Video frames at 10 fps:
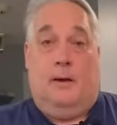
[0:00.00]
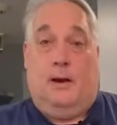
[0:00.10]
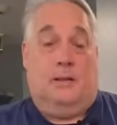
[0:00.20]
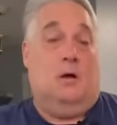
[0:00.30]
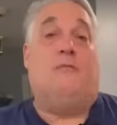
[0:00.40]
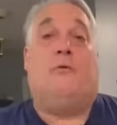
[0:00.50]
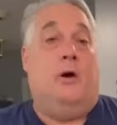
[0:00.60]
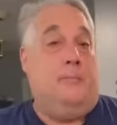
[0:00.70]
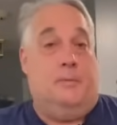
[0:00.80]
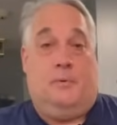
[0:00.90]
I love
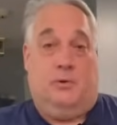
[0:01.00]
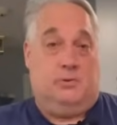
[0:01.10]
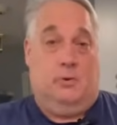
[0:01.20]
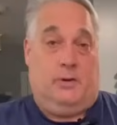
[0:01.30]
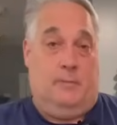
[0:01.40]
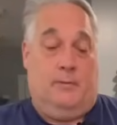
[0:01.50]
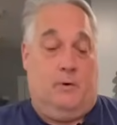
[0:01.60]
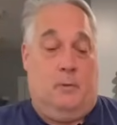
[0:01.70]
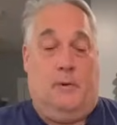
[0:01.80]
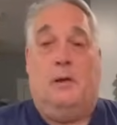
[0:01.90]
fried meatballs, so don't get me
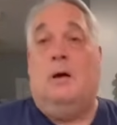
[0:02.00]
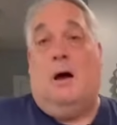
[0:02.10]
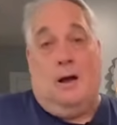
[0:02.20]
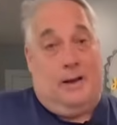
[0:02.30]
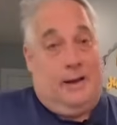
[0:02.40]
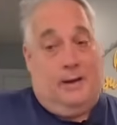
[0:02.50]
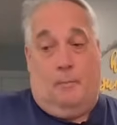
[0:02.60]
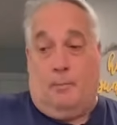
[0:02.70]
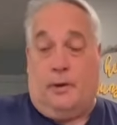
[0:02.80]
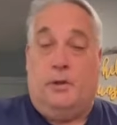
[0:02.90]
wrong, but again,
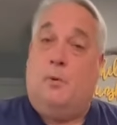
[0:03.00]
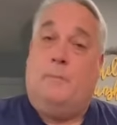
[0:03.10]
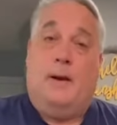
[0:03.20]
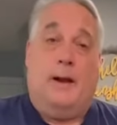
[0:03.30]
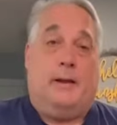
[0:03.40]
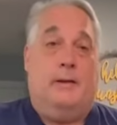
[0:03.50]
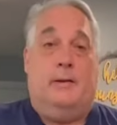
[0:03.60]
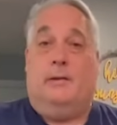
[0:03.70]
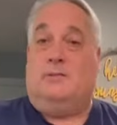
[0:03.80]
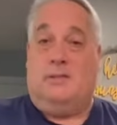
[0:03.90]
I'm bringing you back
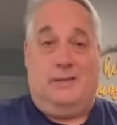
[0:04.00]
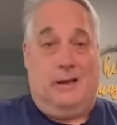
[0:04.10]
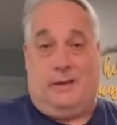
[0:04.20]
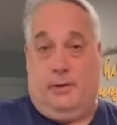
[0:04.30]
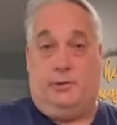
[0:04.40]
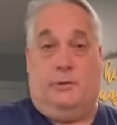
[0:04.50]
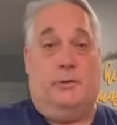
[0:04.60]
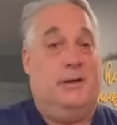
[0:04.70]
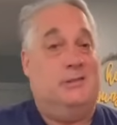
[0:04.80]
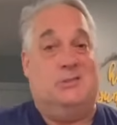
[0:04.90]
to that kitchen.
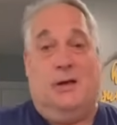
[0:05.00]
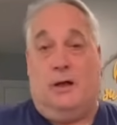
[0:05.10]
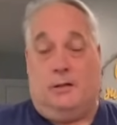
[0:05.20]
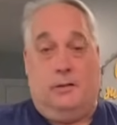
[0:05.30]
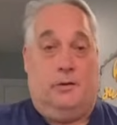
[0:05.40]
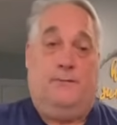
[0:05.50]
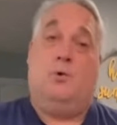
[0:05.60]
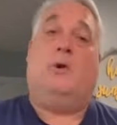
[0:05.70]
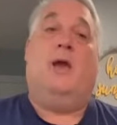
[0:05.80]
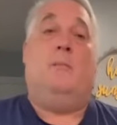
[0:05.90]
Exactly like if
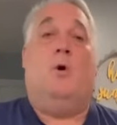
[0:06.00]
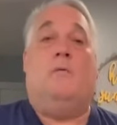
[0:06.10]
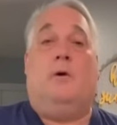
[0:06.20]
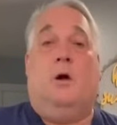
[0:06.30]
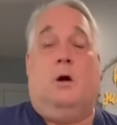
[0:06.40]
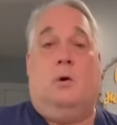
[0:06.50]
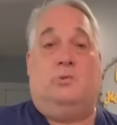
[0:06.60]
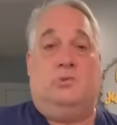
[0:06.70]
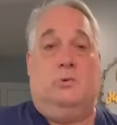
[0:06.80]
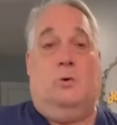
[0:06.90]
you came over our
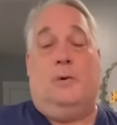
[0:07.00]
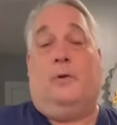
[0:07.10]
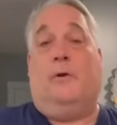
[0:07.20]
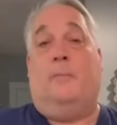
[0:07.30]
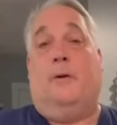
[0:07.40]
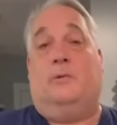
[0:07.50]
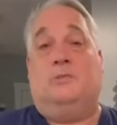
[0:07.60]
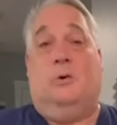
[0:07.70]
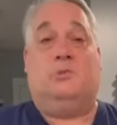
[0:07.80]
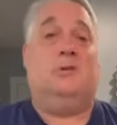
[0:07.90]
house or my grandparents'
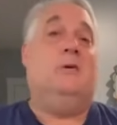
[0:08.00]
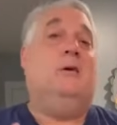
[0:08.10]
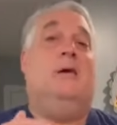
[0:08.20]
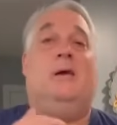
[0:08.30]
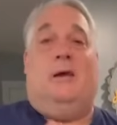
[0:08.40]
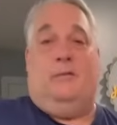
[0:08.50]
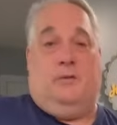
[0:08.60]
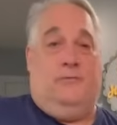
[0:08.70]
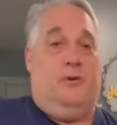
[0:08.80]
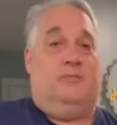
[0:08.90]
house in the
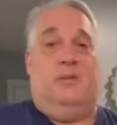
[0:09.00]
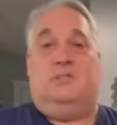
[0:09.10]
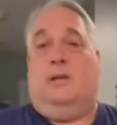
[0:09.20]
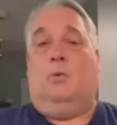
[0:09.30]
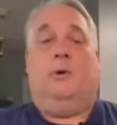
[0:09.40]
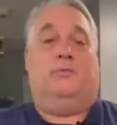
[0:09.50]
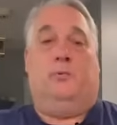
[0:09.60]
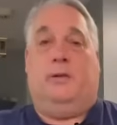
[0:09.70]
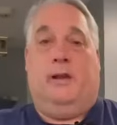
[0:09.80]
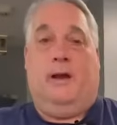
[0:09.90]
50s, anywhere through
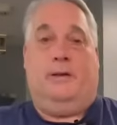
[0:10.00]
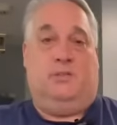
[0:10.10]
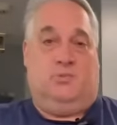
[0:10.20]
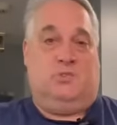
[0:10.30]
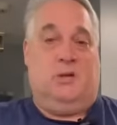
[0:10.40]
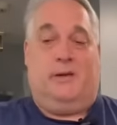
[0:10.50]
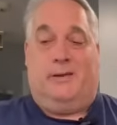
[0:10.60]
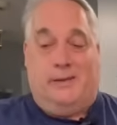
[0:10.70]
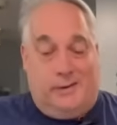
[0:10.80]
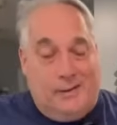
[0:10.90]
the 90s for Sunday
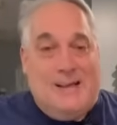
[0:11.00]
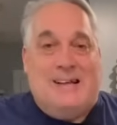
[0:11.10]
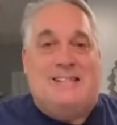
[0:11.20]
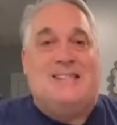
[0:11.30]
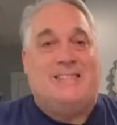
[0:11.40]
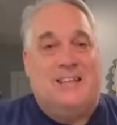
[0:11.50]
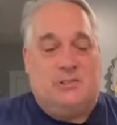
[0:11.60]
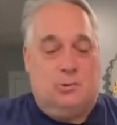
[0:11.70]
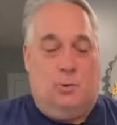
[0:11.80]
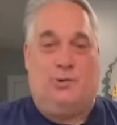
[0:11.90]
dinner,
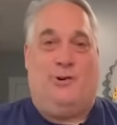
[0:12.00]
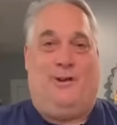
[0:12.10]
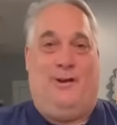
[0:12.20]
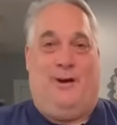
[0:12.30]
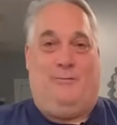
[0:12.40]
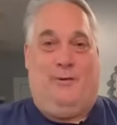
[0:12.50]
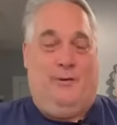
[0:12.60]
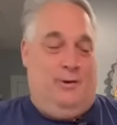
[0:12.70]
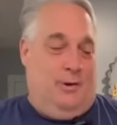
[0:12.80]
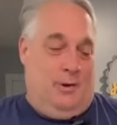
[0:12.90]
this is what you're going to have.
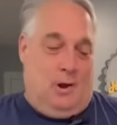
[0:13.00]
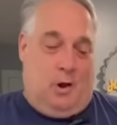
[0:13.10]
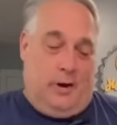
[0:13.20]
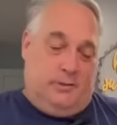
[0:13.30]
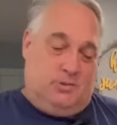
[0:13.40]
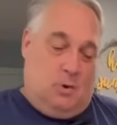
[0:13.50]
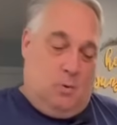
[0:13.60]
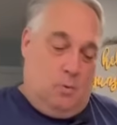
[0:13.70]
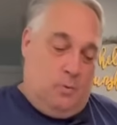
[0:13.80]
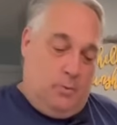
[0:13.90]
All right,
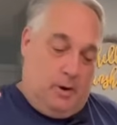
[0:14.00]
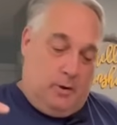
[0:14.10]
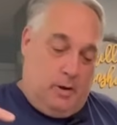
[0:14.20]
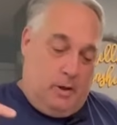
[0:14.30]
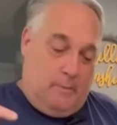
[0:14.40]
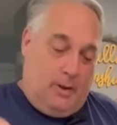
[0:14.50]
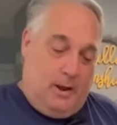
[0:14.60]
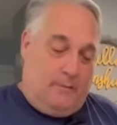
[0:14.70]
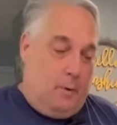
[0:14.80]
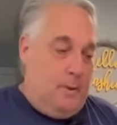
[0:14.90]
so we're going to
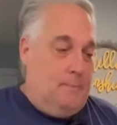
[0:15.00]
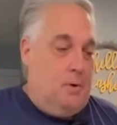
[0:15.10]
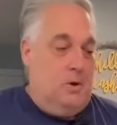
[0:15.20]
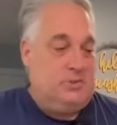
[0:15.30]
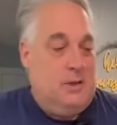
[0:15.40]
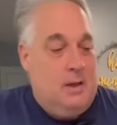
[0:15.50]
have our meatballs.